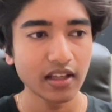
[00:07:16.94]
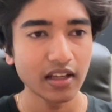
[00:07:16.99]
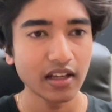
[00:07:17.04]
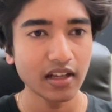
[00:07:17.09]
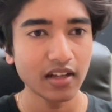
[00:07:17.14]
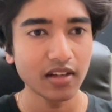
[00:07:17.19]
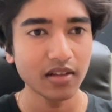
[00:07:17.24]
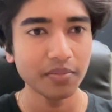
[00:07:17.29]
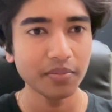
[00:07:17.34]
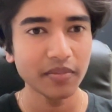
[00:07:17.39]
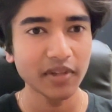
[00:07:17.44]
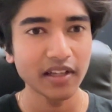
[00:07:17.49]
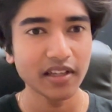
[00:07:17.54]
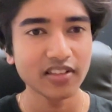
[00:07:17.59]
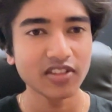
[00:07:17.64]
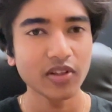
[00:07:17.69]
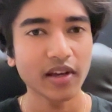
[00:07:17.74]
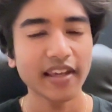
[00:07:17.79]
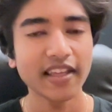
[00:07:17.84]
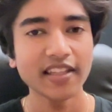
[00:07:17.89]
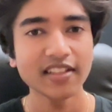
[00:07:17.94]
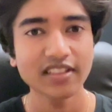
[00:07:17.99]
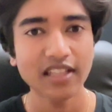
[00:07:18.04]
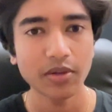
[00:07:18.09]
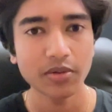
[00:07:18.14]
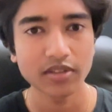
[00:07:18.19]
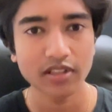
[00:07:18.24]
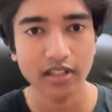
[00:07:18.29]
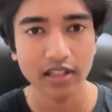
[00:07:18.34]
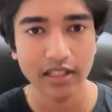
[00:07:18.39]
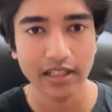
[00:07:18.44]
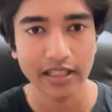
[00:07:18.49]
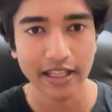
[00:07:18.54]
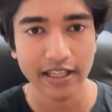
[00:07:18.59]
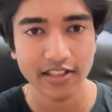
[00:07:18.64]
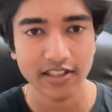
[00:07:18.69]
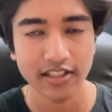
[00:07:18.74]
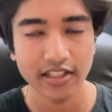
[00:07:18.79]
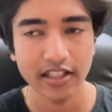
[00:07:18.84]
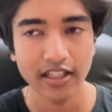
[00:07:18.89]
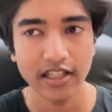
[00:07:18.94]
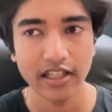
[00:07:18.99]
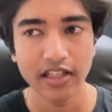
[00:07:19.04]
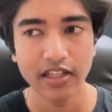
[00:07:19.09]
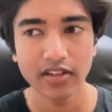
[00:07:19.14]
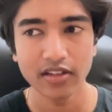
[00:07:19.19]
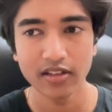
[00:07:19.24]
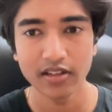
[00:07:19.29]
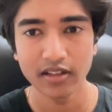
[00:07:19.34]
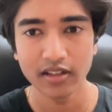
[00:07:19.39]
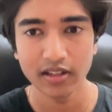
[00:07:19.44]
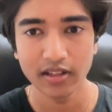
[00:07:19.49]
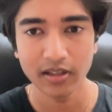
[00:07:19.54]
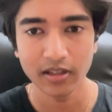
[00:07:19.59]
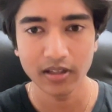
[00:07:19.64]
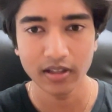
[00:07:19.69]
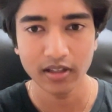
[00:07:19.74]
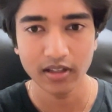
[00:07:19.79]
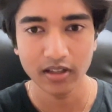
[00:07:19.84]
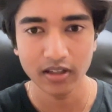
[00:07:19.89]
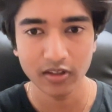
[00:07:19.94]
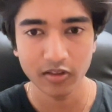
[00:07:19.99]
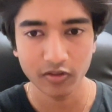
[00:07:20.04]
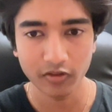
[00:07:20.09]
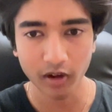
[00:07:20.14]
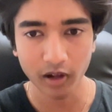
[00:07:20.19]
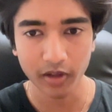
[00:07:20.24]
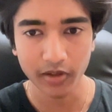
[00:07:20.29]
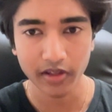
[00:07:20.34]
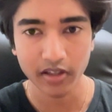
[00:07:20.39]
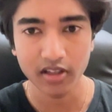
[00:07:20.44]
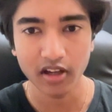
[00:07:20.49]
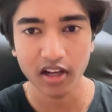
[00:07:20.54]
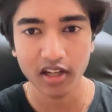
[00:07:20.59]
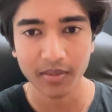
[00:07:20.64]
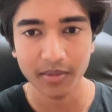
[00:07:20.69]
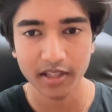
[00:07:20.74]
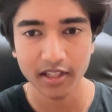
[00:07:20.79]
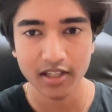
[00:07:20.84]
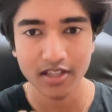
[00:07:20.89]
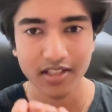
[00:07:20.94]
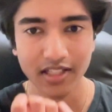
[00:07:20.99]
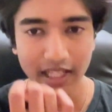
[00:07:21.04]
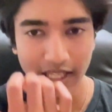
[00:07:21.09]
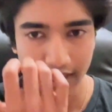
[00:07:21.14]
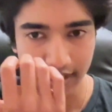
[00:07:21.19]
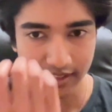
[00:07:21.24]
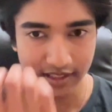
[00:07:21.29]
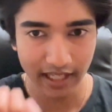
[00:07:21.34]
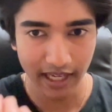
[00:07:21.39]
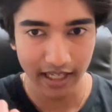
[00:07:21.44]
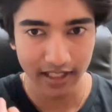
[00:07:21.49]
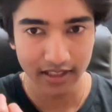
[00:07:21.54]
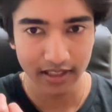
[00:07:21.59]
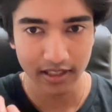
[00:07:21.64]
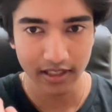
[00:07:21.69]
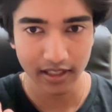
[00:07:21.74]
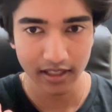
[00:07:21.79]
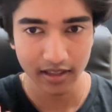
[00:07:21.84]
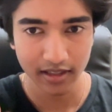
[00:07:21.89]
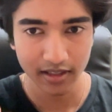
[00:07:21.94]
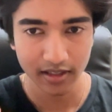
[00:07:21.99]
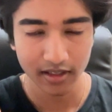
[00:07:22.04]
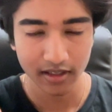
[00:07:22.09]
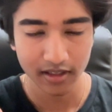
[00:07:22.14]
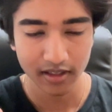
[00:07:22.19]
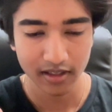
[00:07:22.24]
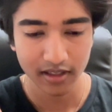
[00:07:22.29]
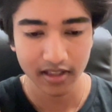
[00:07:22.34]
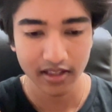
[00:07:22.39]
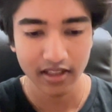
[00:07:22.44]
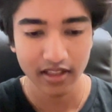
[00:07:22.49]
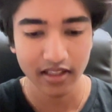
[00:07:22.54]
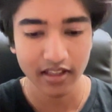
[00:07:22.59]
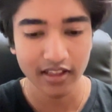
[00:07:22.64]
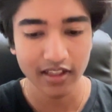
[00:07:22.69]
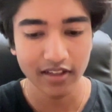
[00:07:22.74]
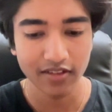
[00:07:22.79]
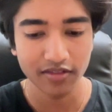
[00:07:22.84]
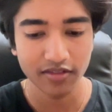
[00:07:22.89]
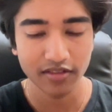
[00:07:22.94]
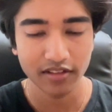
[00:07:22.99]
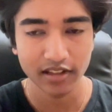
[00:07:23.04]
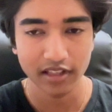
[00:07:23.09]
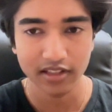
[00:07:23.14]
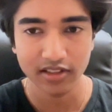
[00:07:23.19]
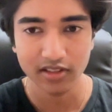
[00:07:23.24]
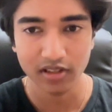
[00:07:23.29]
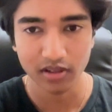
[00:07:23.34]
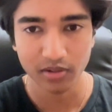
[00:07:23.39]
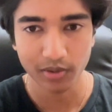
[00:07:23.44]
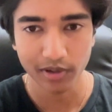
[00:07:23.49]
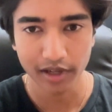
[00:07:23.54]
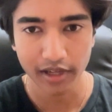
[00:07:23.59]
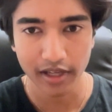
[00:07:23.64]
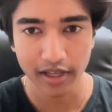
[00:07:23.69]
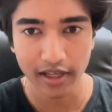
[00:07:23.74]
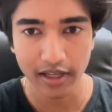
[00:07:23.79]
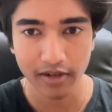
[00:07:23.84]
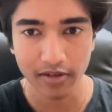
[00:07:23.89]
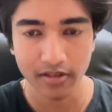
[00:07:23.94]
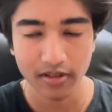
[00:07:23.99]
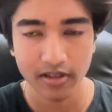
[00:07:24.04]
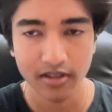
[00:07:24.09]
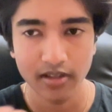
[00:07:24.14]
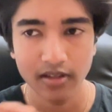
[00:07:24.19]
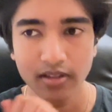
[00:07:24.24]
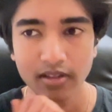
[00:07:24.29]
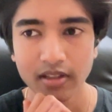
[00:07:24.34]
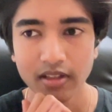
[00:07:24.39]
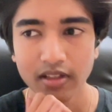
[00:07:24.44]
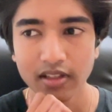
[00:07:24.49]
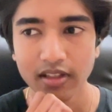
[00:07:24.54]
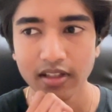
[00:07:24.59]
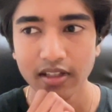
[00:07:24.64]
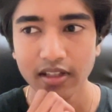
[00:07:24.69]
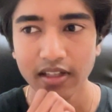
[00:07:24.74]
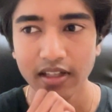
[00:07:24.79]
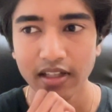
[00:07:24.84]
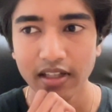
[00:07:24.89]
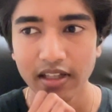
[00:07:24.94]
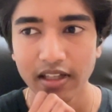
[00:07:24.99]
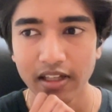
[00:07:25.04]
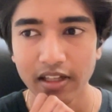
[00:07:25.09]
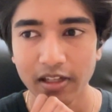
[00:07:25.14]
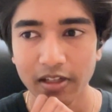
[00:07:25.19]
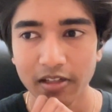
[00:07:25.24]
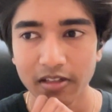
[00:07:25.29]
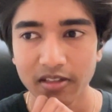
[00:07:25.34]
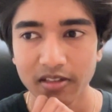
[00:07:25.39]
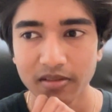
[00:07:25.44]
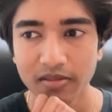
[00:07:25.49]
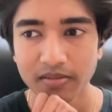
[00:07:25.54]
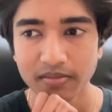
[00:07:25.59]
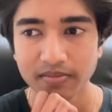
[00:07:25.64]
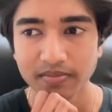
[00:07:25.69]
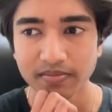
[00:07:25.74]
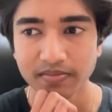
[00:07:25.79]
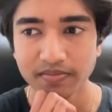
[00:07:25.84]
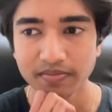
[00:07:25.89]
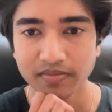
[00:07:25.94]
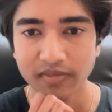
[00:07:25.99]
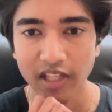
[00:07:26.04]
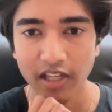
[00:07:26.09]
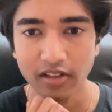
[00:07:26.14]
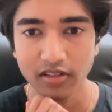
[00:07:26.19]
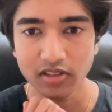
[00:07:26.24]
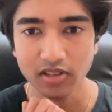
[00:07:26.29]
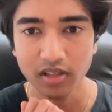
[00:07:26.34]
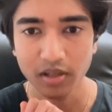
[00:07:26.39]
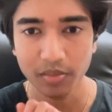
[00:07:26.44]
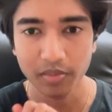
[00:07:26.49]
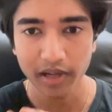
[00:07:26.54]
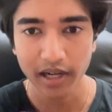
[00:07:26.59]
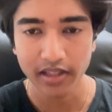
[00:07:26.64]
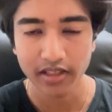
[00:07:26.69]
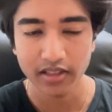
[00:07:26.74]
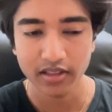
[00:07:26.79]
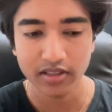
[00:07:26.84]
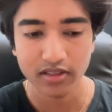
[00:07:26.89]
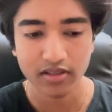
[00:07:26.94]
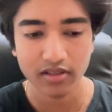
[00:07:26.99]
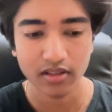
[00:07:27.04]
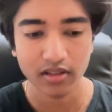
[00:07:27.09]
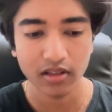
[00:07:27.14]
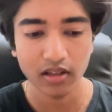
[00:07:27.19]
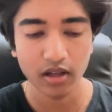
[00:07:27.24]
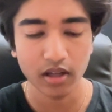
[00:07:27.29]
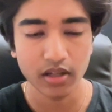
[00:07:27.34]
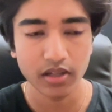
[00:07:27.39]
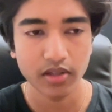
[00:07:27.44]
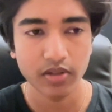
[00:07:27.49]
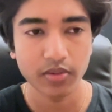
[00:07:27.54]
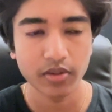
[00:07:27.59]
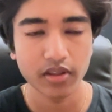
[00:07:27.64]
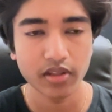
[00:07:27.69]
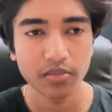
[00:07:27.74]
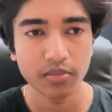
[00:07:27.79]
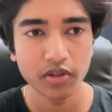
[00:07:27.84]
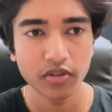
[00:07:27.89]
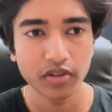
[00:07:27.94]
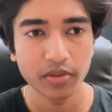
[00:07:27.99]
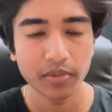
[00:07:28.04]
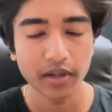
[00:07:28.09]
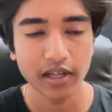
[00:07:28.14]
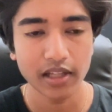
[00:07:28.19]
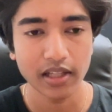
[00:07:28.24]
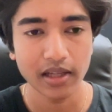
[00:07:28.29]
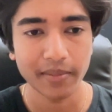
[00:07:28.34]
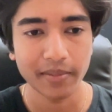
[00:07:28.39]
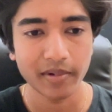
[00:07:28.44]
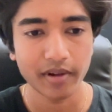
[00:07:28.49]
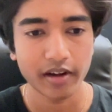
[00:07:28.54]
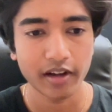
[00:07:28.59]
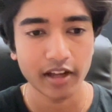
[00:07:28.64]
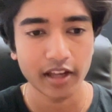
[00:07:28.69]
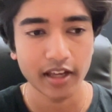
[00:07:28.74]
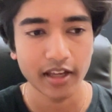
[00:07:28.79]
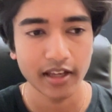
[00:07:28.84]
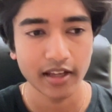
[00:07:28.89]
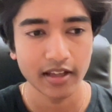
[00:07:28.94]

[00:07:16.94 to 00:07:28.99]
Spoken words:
So I guess that was a good lesson in following documentation exactly if things aren't working out. And I also got practice a lot with the MoviePy library.